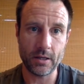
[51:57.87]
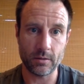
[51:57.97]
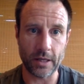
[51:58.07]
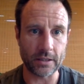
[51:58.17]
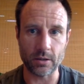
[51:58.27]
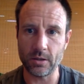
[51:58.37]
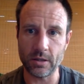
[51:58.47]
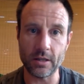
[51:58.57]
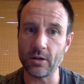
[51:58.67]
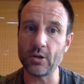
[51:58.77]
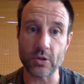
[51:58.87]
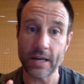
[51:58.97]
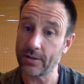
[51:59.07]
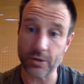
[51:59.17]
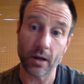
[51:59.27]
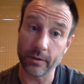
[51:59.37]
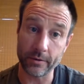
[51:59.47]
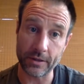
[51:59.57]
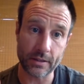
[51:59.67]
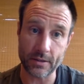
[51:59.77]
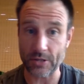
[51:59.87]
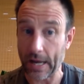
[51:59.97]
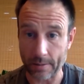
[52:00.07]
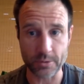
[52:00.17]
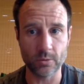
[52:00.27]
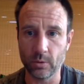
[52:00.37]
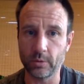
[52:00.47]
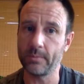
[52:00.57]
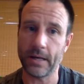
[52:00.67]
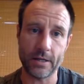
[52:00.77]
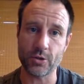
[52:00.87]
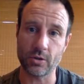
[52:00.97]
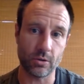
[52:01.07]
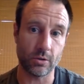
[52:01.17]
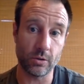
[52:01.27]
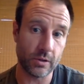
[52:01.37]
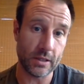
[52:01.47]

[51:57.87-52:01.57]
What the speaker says: Like it is, that's the other thing that's absolutely magical.